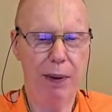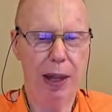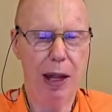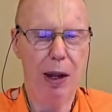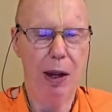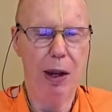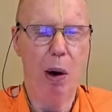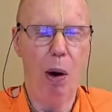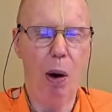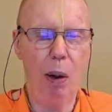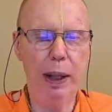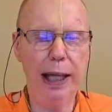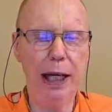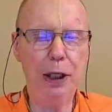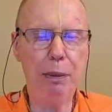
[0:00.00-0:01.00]
All
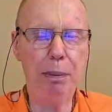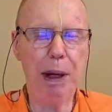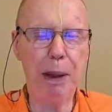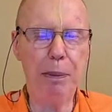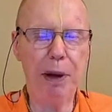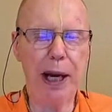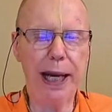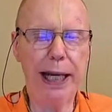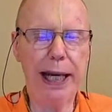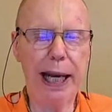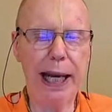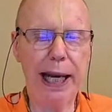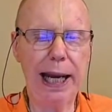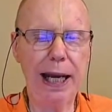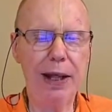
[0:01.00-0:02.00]
these people are
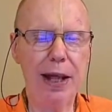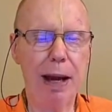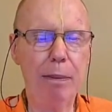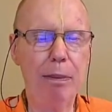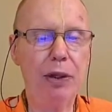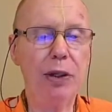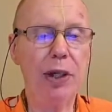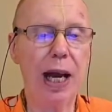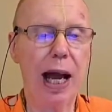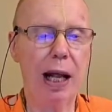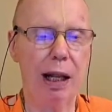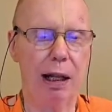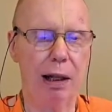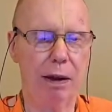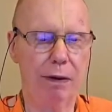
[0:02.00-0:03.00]
killing
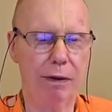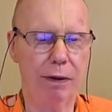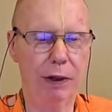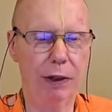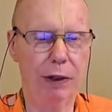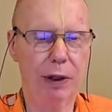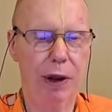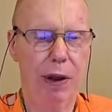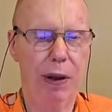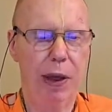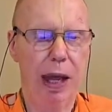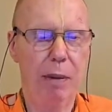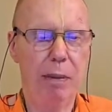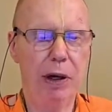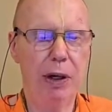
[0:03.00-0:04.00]
themselves
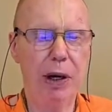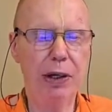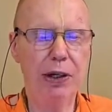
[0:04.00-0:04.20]
because they